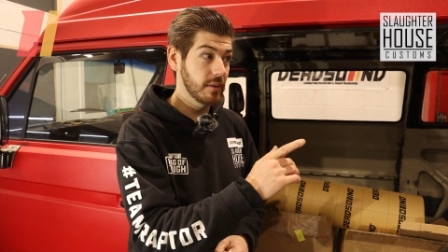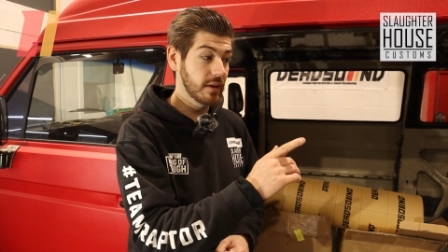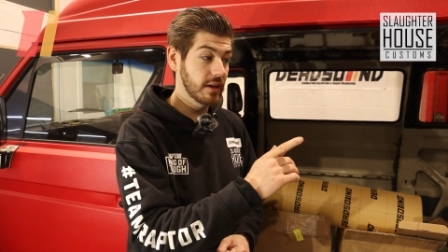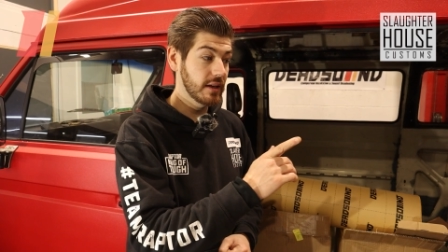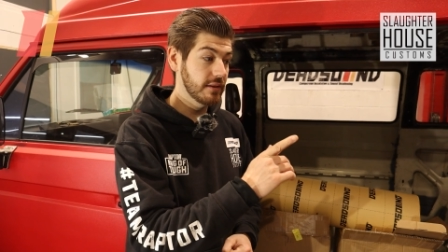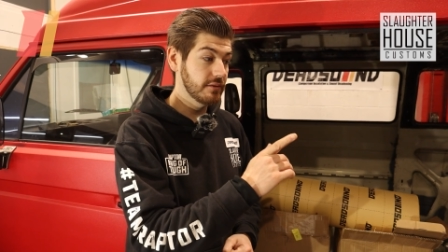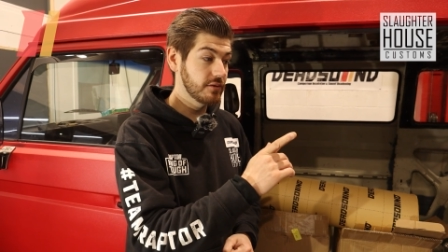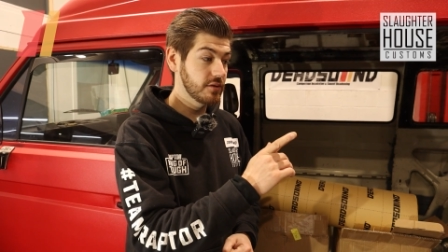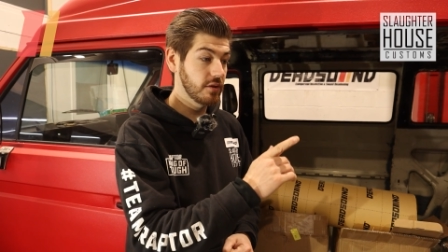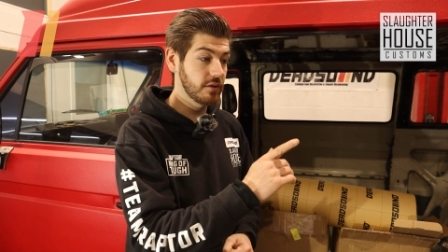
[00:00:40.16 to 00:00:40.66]

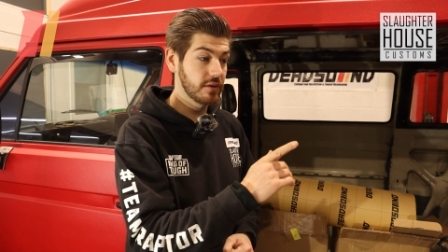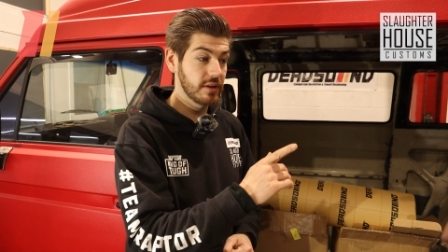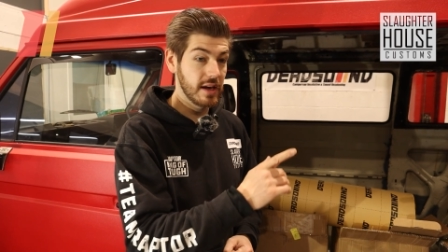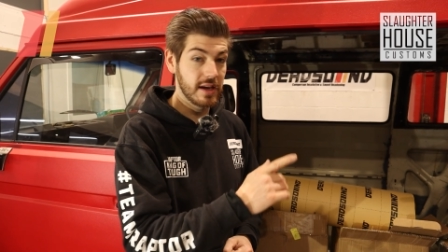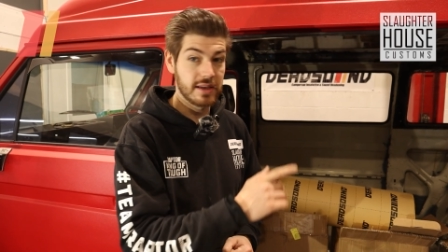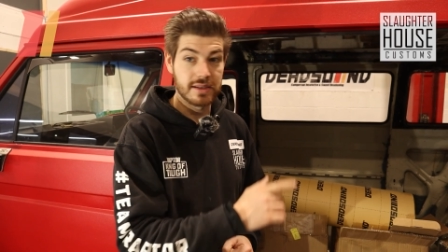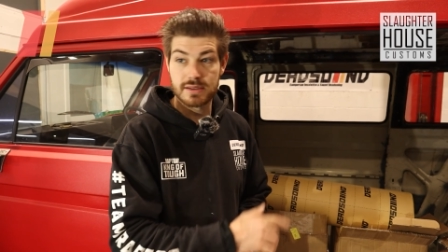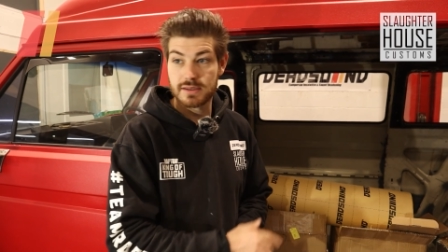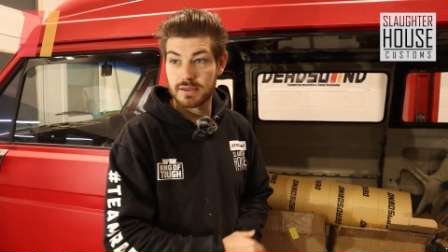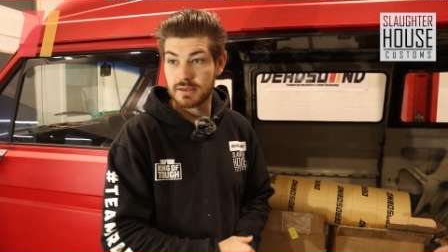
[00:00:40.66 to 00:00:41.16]
believe John
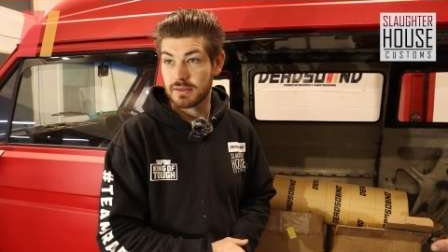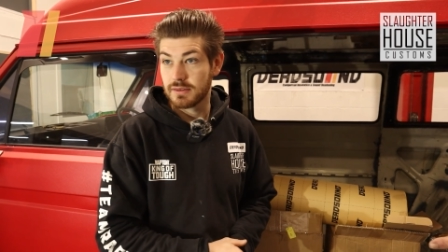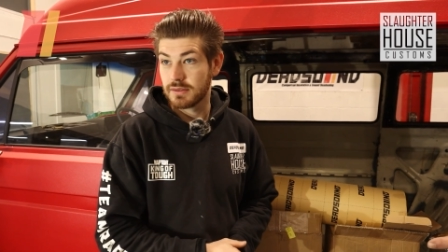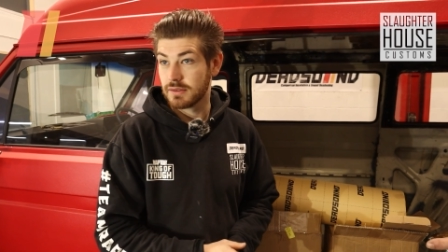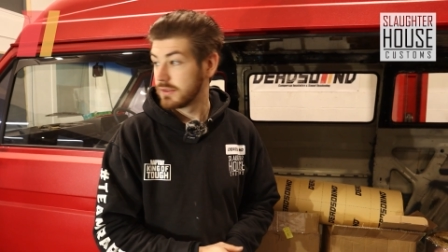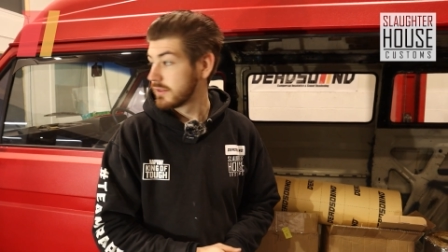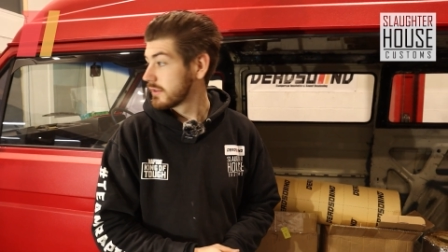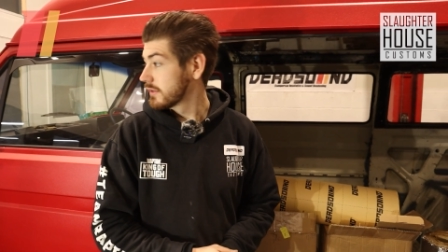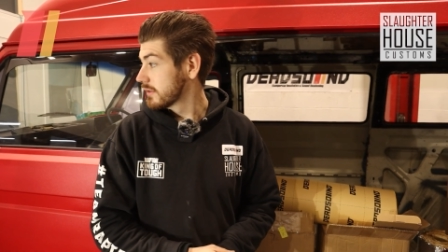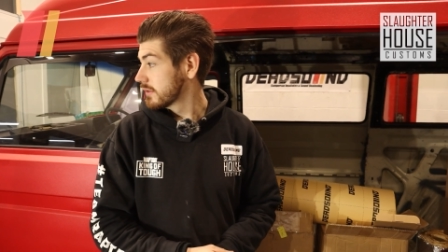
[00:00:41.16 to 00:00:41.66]
has.
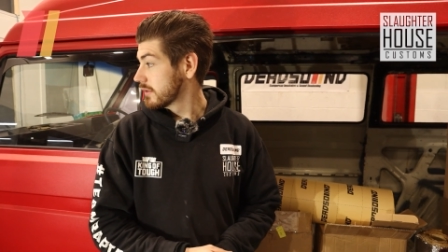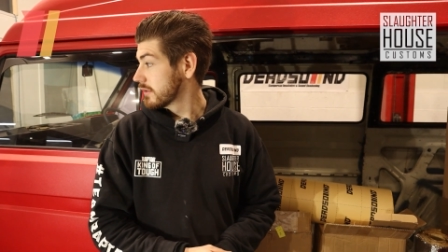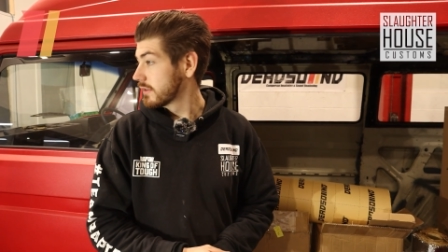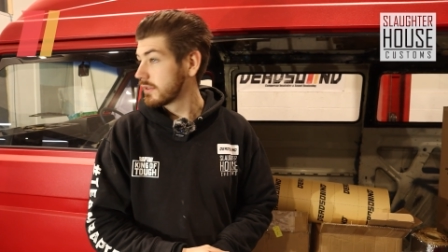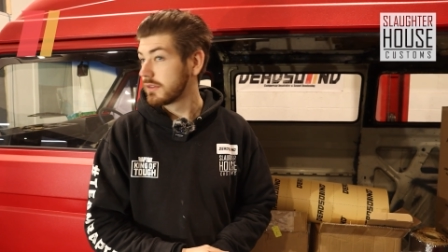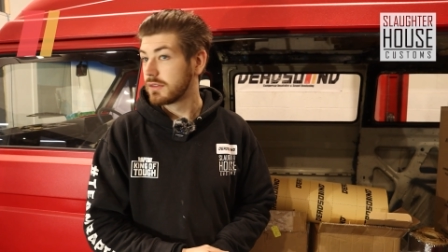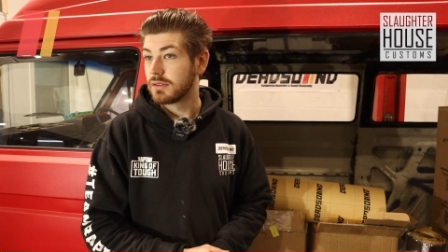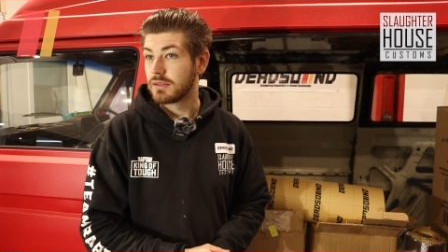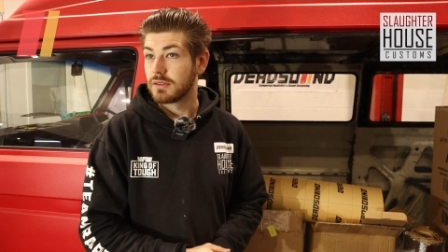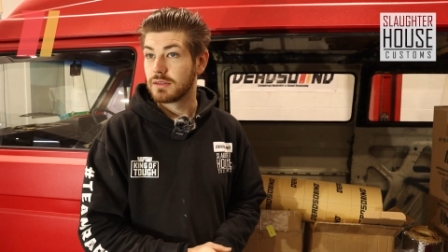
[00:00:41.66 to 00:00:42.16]

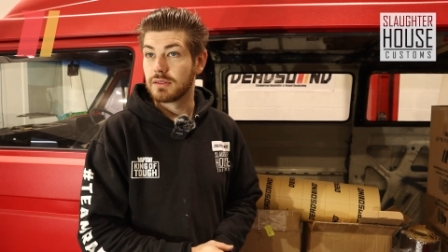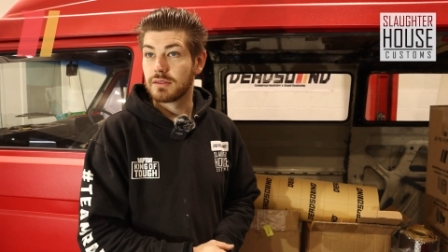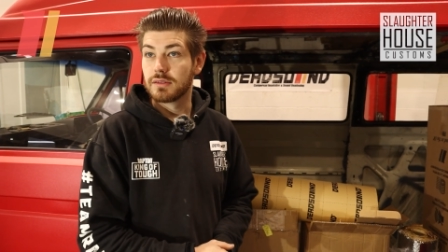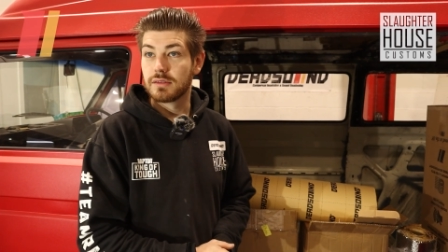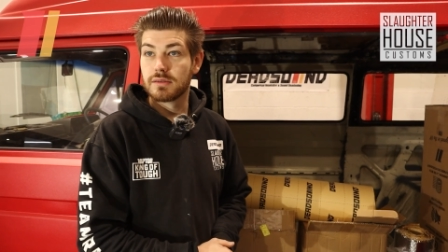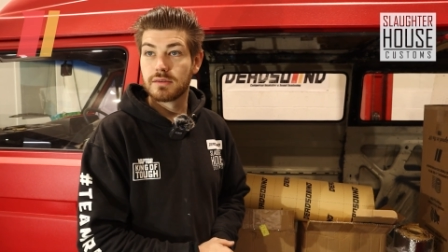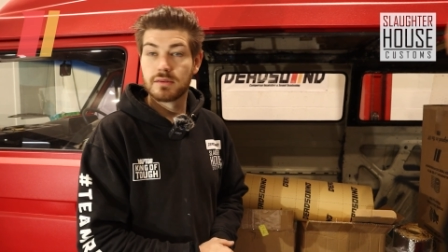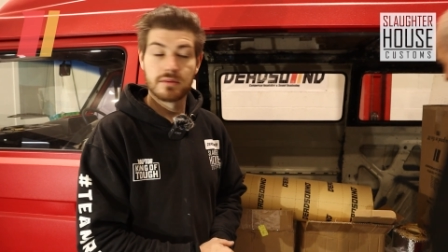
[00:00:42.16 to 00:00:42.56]
Somewhere.